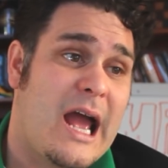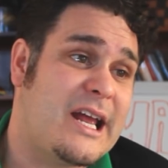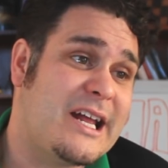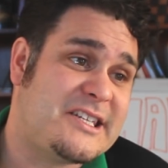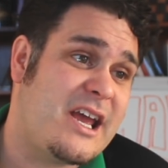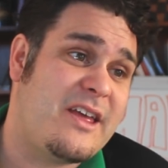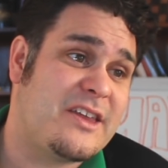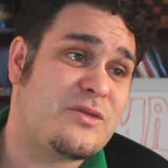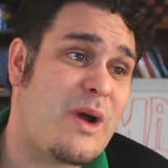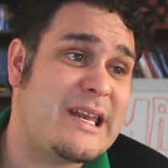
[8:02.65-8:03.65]
I tell you
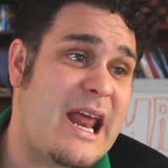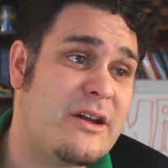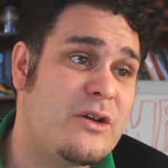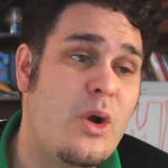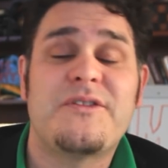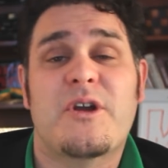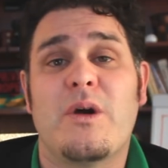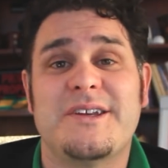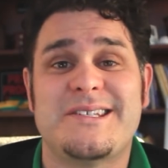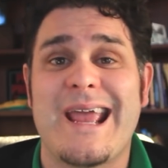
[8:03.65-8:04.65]
this right now, North
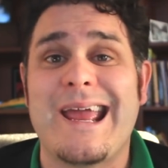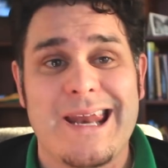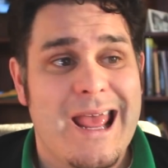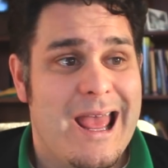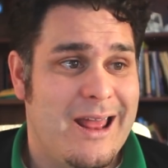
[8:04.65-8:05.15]
Dakota State,